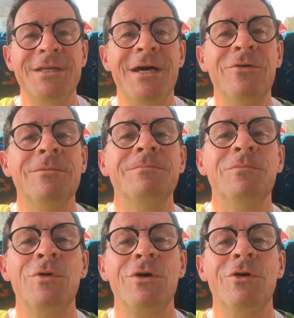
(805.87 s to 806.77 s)
Now,
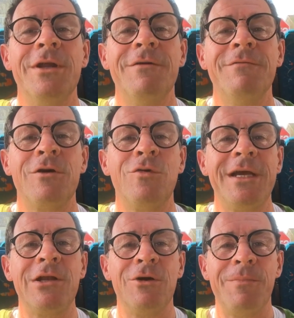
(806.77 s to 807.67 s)
we're going to have a
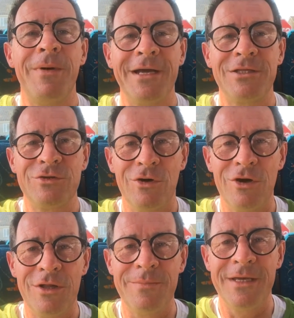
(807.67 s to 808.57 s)
quick look back through
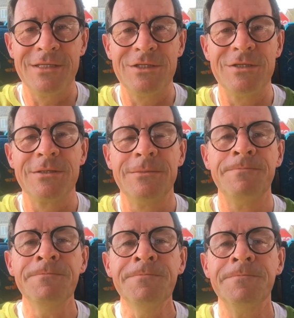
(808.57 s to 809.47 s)
all the messages
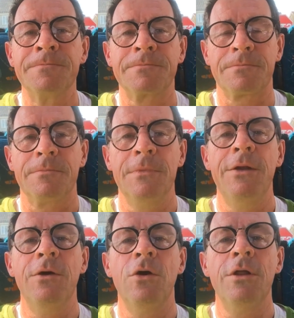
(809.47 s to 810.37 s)
and
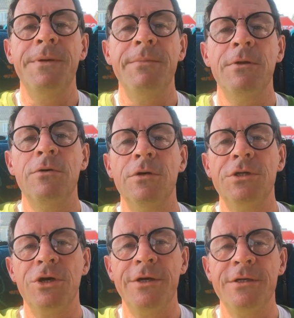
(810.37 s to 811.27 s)
all the people who are
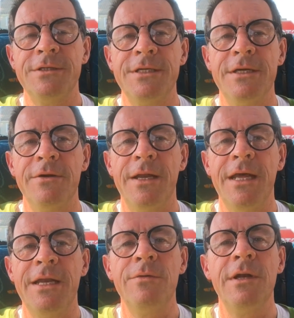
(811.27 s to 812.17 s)
joining us here, and
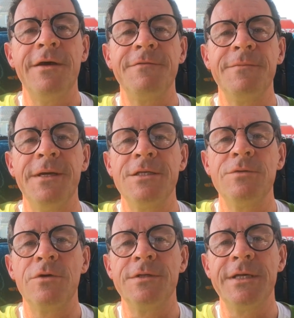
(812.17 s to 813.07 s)
anyone who left a message, we're
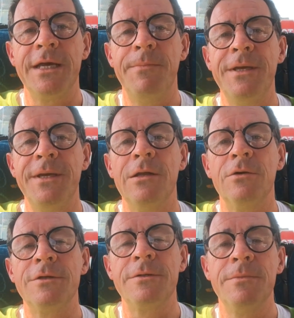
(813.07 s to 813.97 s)
going to say a big hello
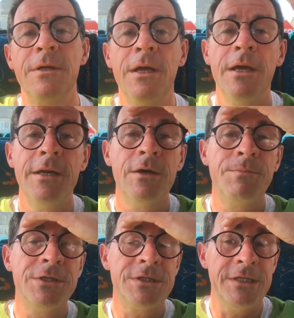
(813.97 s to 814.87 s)
to them. Now,
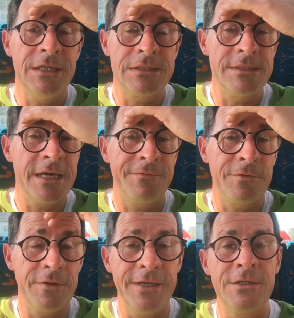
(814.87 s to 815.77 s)
Bridget Nielsen's after
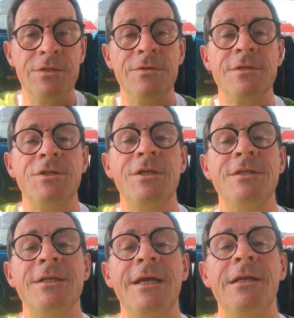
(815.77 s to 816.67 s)
writing to us, and she's
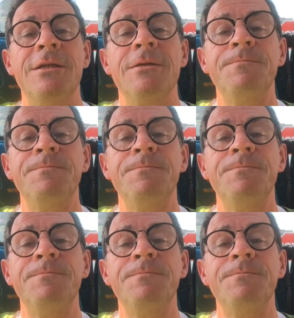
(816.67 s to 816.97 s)
in England.